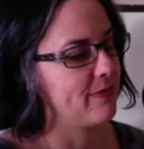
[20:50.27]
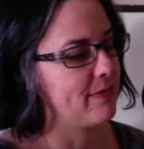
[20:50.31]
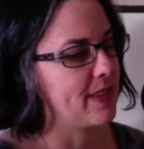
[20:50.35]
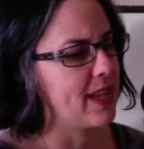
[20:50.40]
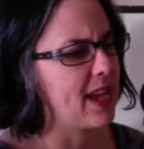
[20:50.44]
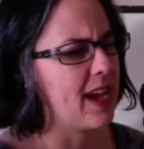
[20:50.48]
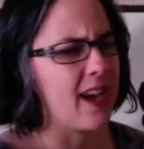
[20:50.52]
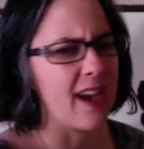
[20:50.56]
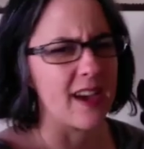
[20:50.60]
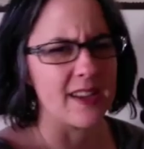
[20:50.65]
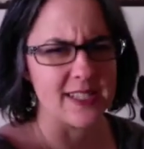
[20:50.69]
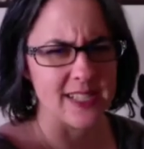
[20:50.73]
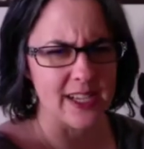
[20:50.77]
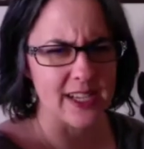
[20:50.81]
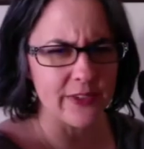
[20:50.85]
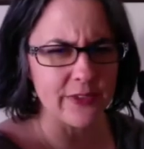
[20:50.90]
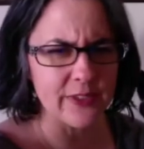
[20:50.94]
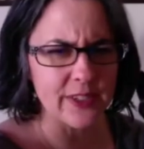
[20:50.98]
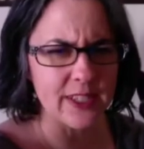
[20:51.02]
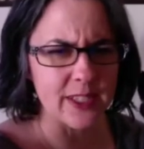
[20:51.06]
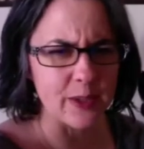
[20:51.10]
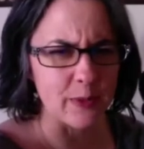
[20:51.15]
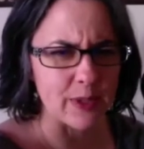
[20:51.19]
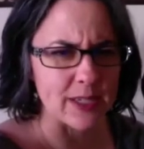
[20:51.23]
Yeah, I
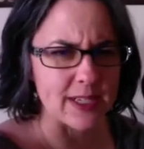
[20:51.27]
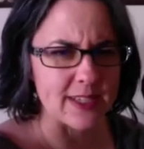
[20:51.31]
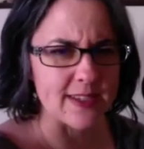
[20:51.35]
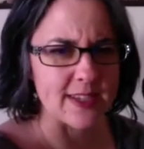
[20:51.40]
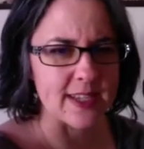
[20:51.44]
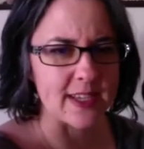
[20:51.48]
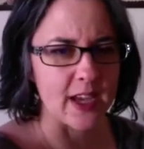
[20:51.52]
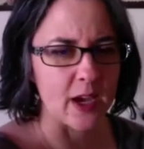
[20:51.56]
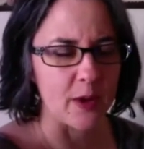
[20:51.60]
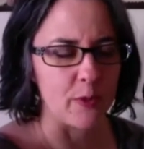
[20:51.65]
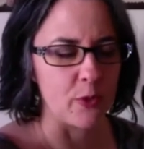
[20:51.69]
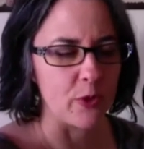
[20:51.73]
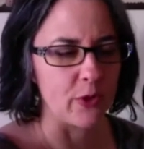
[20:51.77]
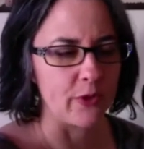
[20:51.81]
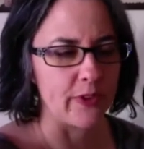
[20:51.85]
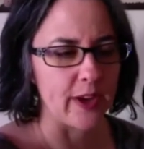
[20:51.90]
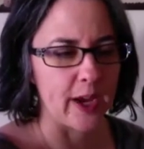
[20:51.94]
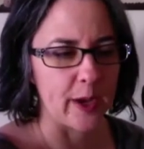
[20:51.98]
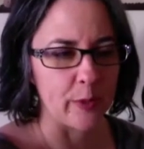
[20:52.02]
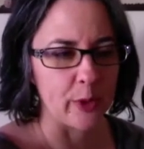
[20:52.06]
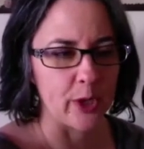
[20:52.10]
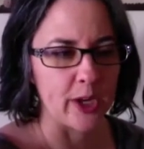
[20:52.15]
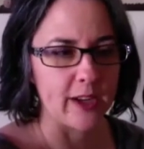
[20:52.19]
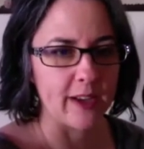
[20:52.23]
definitely want to seek out more
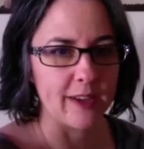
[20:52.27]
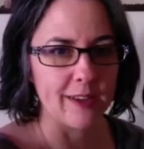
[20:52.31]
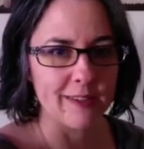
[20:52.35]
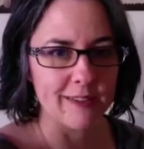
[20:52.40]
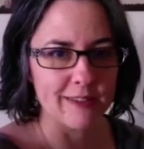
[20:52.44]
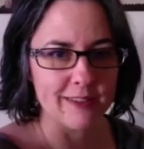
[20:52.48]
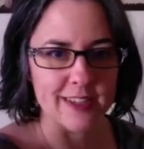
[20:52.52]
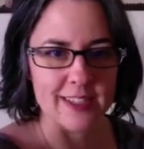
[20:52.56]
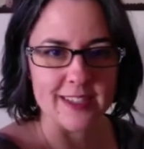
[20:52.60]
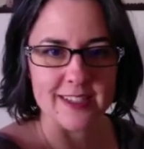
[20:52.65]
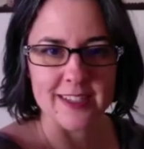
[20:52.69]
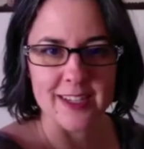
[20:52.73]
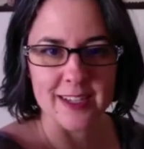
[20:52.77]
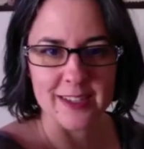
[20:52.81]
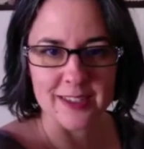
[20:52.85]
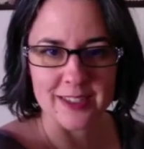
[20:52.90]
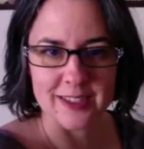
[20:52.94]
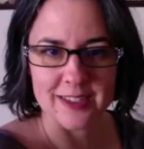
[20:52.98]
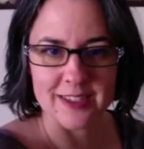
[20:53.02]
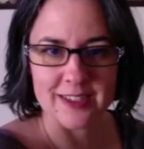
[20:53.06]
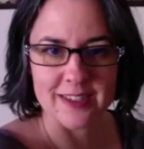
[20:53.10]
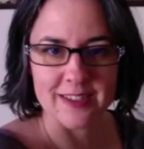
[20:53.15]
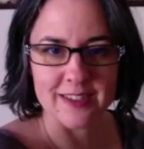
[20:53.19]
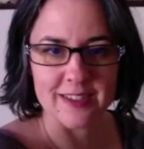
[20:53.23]
fabric this time,
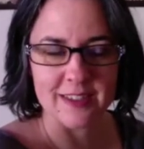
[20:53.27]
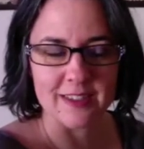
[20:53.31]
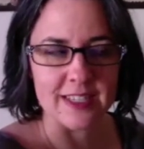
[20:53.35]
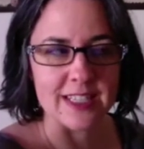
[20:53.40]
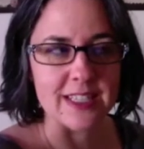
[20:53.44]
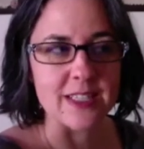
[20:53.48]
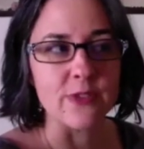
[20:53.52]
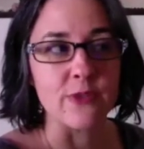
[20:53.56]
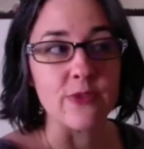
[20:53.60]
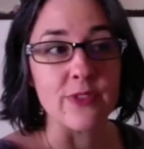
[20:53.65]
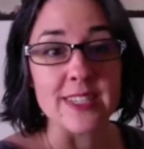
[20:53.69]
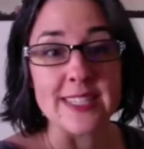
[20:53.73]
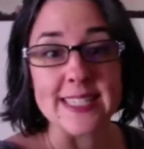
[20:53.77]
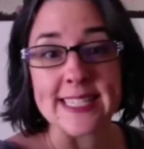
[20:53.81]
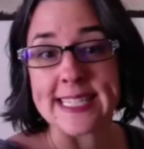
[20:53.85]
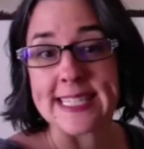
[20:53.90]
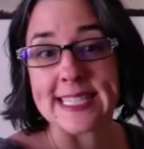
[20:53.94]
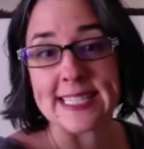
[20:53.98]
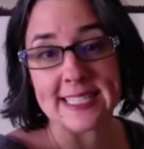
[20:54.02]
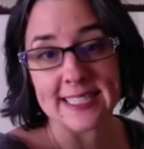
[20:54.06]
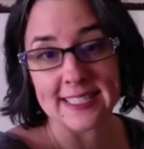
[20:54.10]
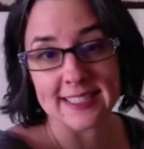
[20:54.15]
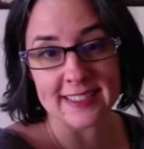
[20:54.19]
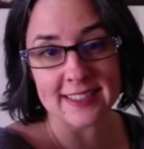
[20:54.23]
this
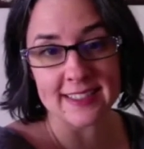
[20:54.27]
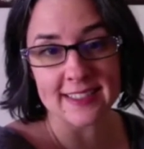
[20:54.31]
visit,